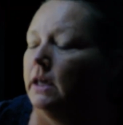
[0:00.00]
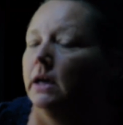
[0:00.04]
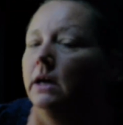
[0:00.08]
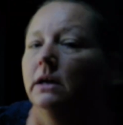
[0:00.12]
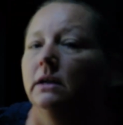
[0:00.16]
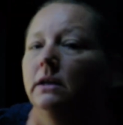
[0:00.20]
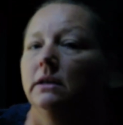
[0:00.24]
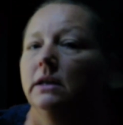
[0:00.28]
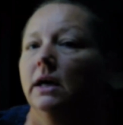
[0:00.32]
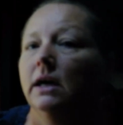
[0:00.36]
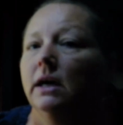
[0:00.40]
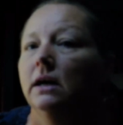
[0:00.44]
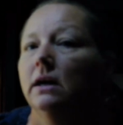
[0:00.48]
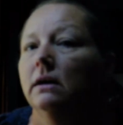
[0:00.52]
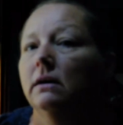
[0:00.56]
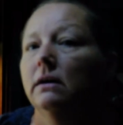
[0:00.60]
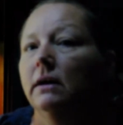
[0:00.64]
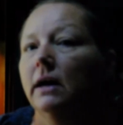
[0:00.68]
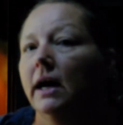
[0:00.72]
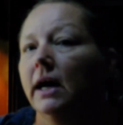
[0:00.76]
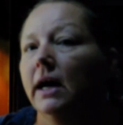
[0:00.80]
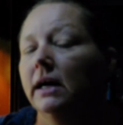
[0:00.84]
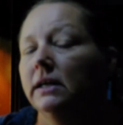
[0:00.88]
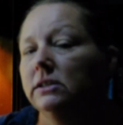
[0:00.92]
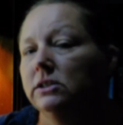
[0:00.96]
Now
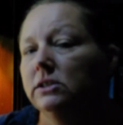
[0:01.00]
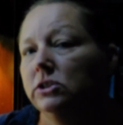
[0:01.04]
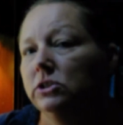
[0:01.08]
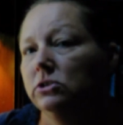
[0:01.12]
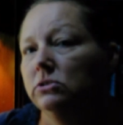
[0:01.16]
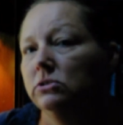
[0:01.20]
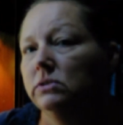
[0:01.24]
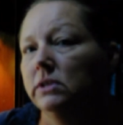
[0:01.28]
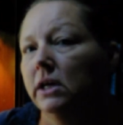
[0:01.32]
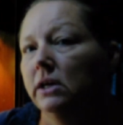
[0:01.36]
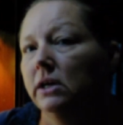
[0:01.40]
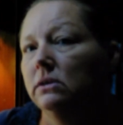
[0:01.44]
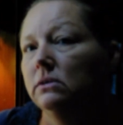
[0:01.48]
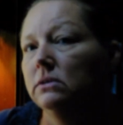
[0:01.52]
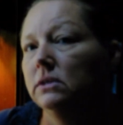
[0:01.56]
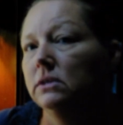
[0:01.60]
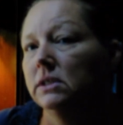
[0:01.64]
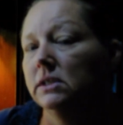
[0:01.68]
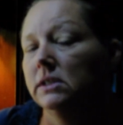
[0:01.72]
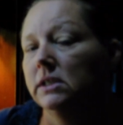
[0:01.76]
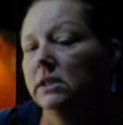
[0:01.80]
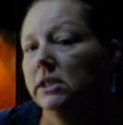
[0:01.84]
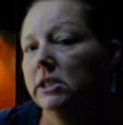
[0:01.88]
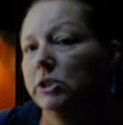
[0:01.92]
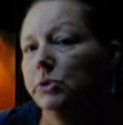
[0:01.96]
I do know
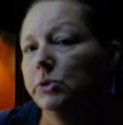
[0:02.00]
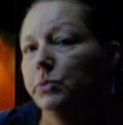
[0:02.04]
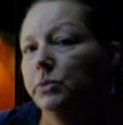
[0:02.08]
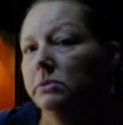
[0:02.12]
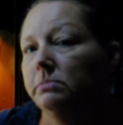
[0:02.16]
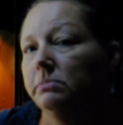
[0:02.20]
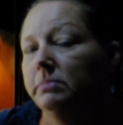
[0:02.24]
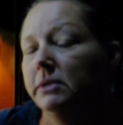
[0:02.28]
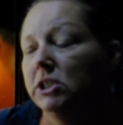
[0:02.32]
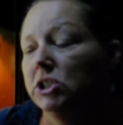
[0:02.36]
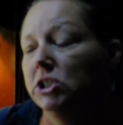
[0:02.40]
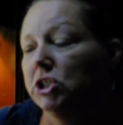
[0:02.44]
that these would be